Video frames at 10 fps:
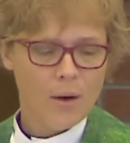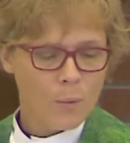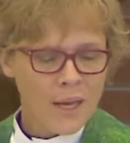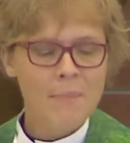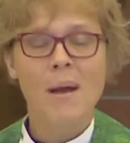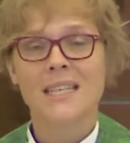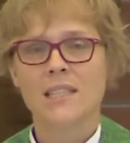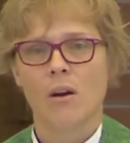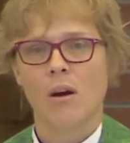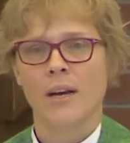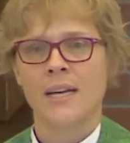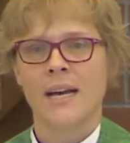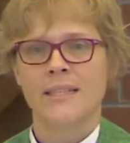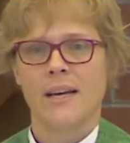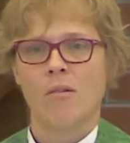We must
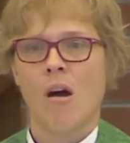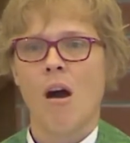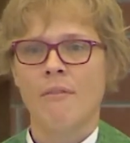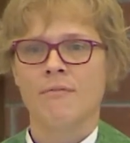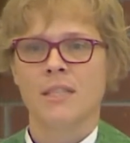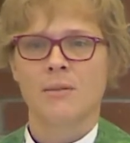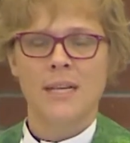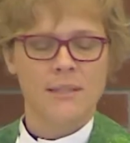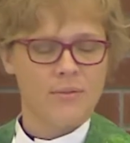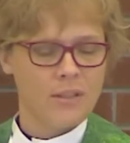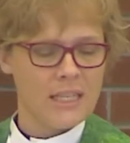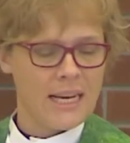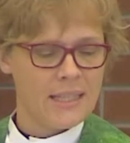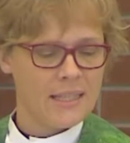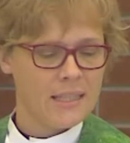organize our often stressful
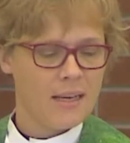days,